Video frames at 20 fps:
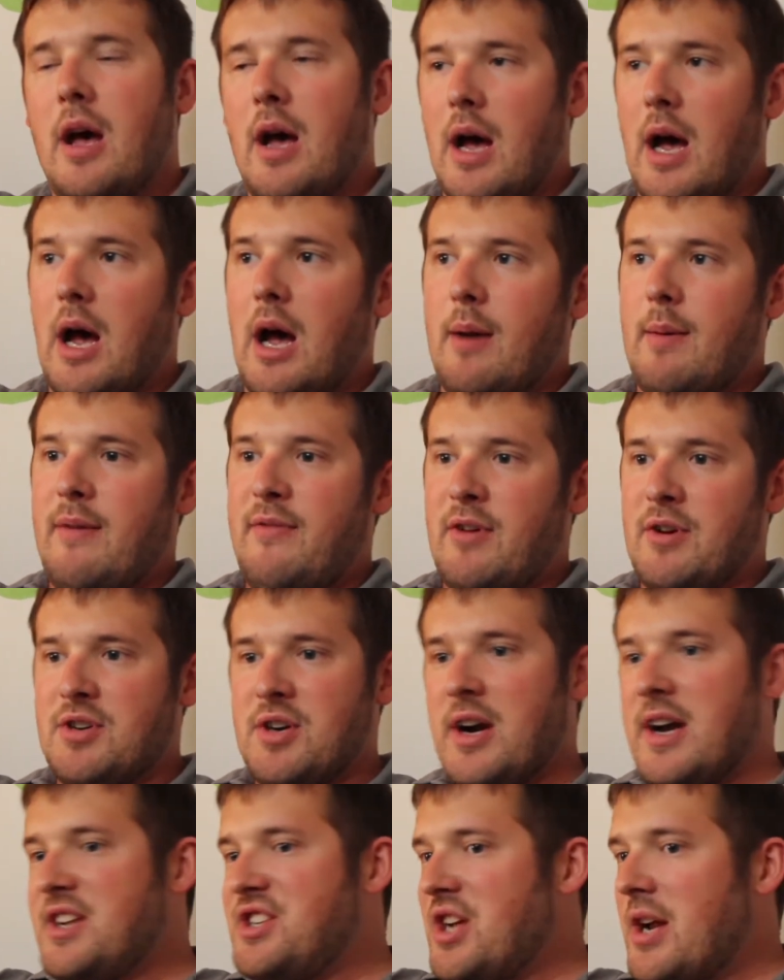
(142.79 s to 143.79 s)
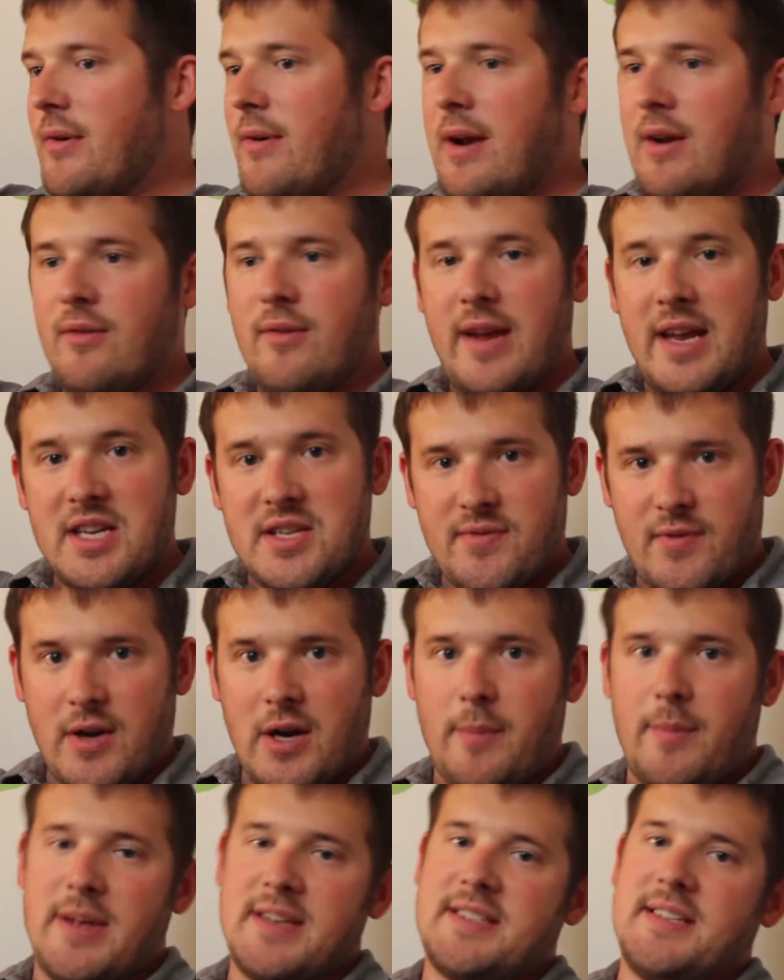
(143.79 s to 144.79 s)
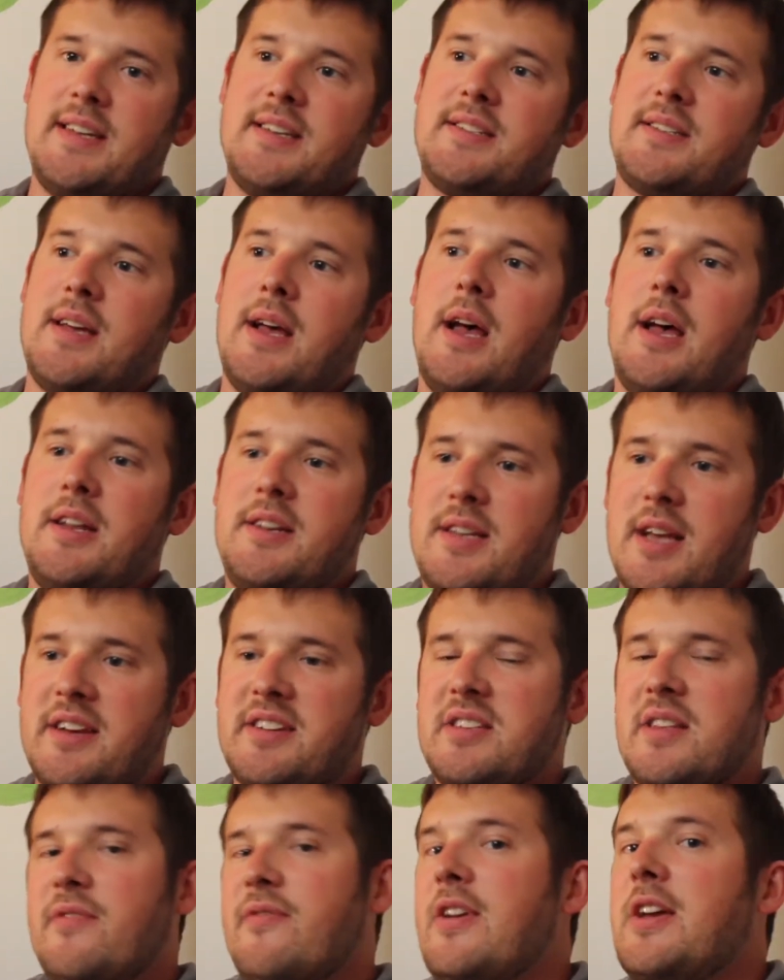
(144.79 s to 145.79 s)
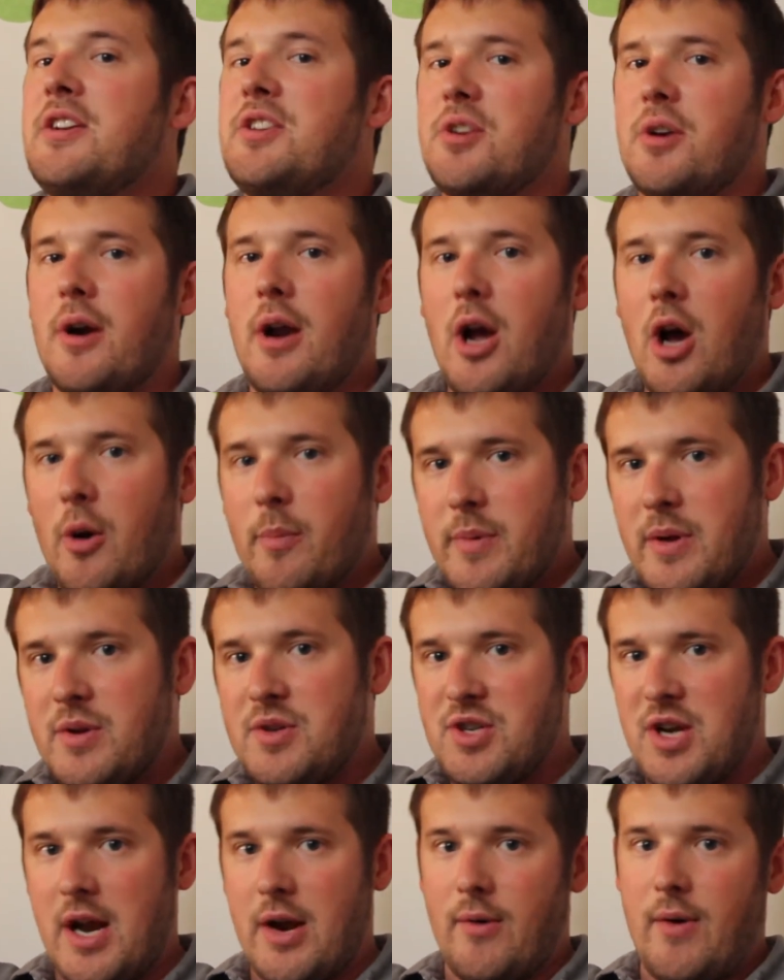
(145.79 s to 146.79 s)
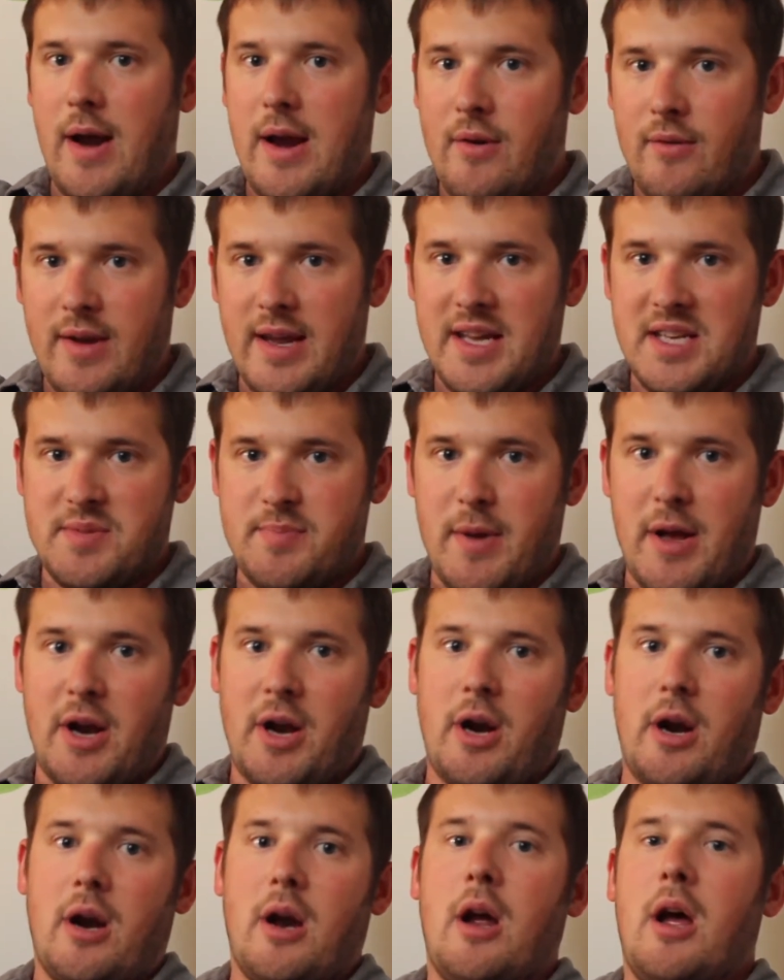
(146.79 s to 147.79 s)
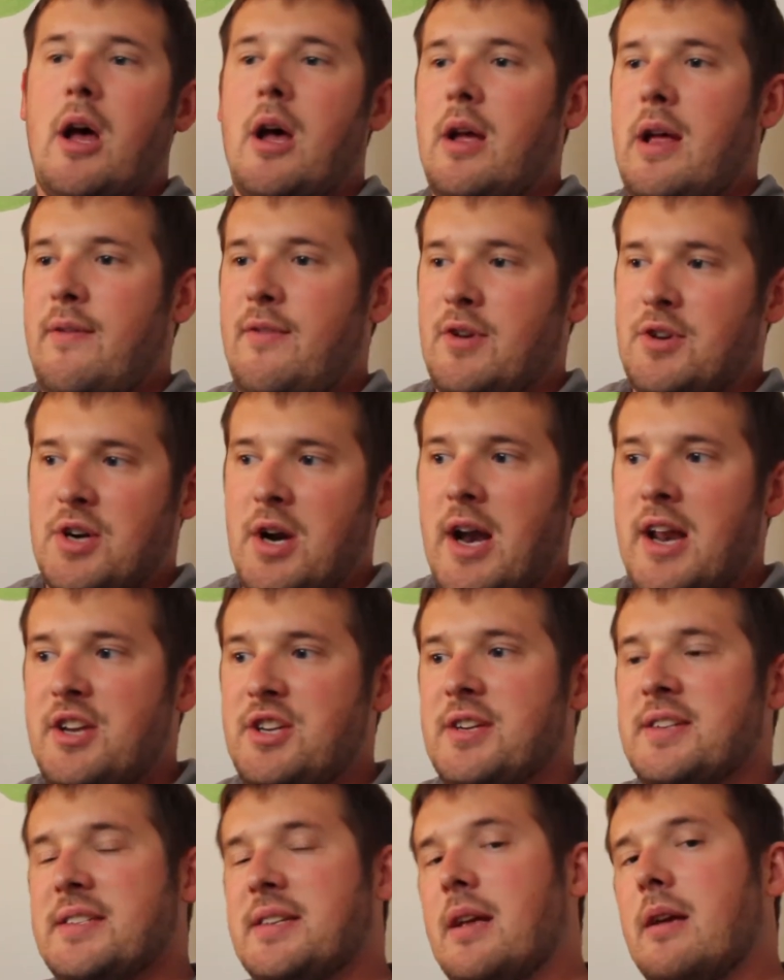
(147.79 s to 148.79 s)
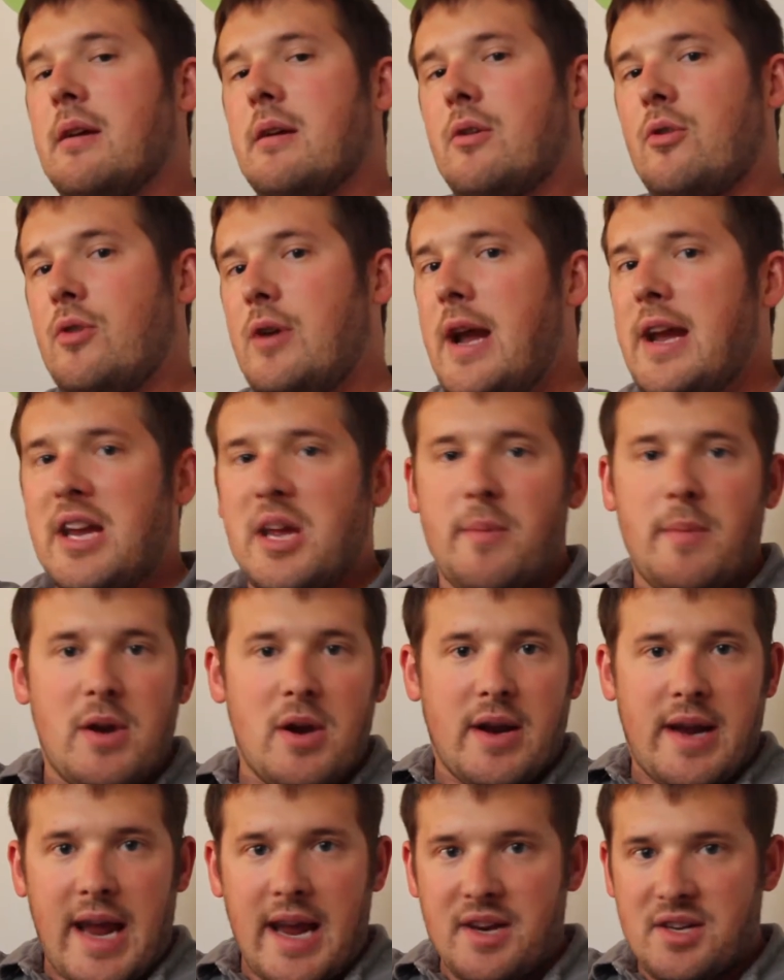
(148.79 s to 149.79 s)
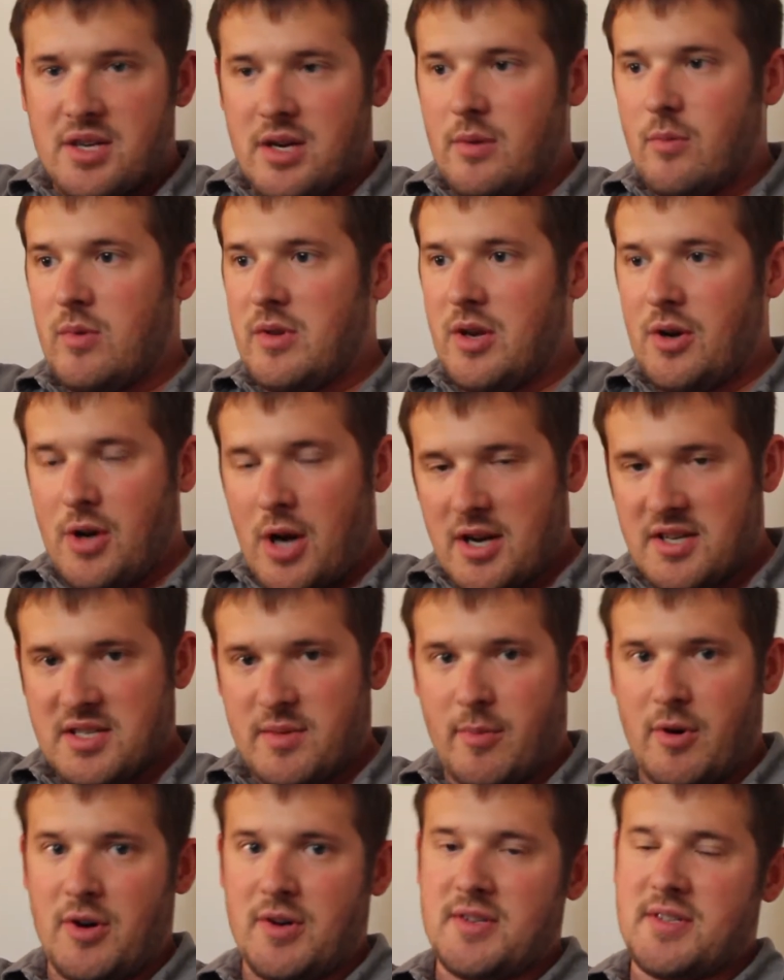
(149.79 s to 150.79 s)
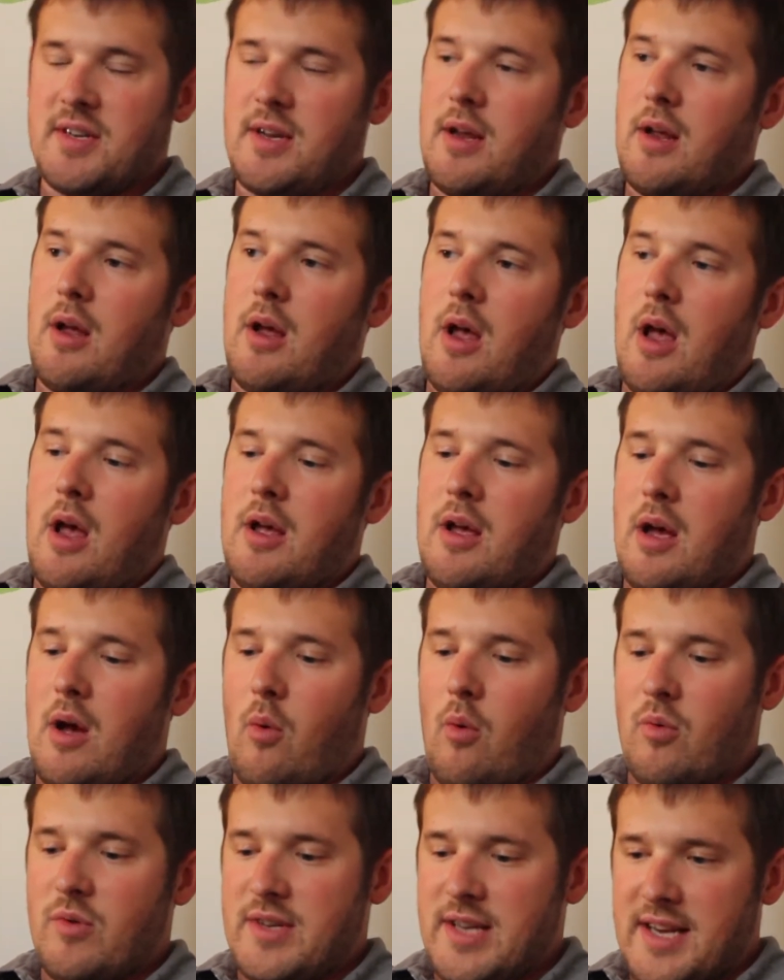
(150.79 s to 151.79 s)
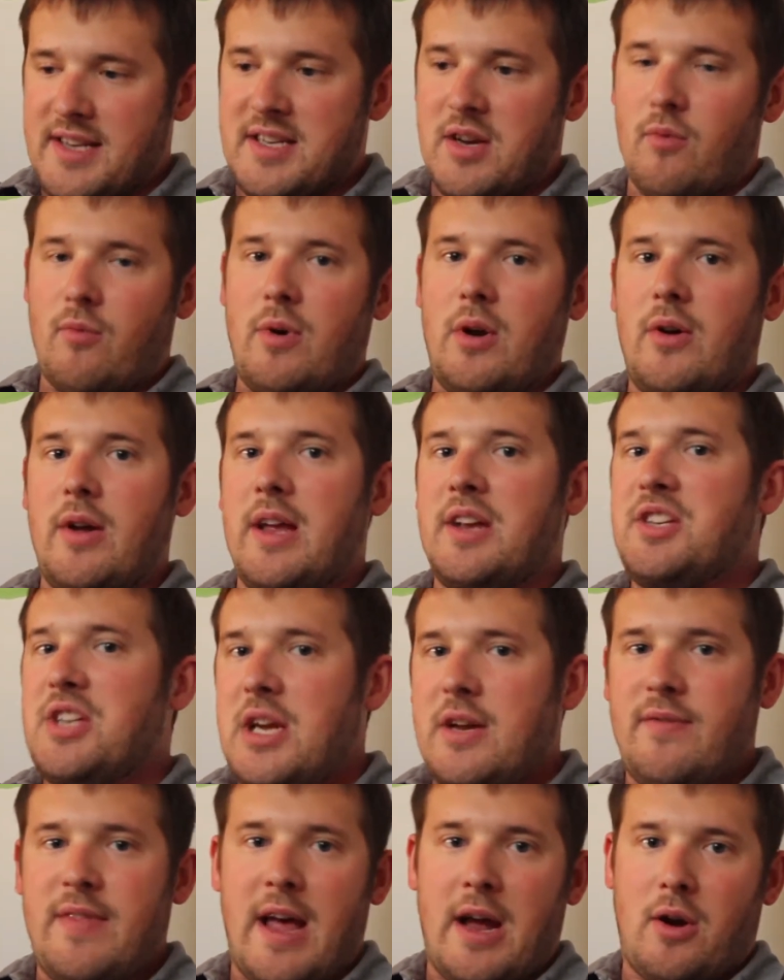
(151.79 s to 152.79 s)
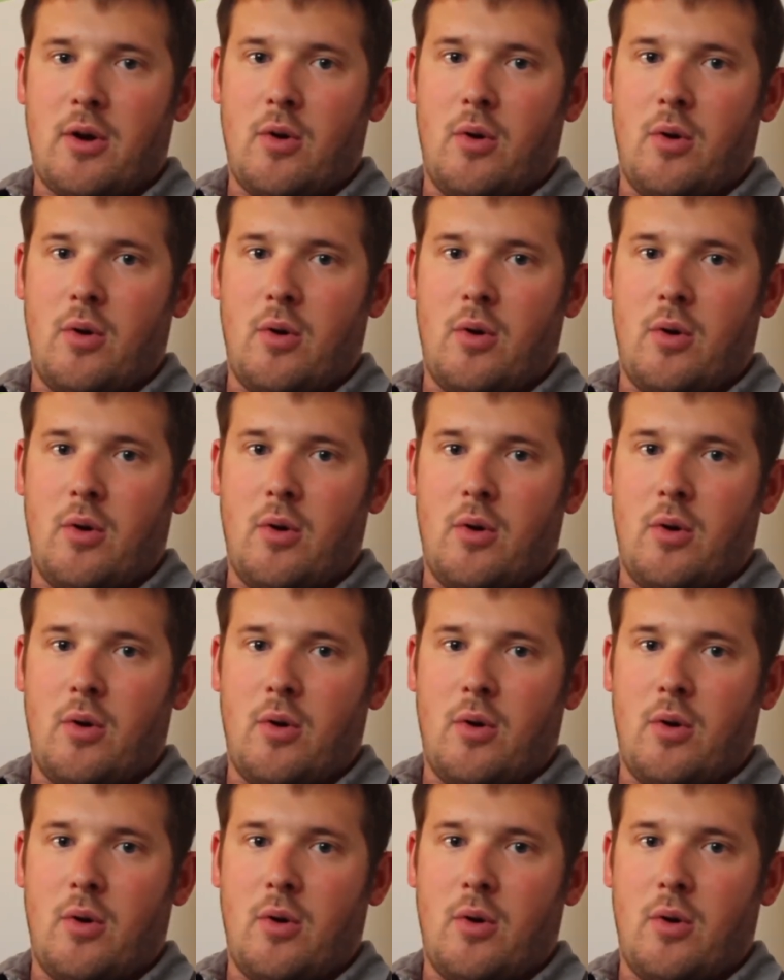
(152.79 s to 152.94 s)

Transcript: If you're trying to generate leads for your business, does the feature help you generate leads better? If you're trying to just create communication with your customers, does it really achieve that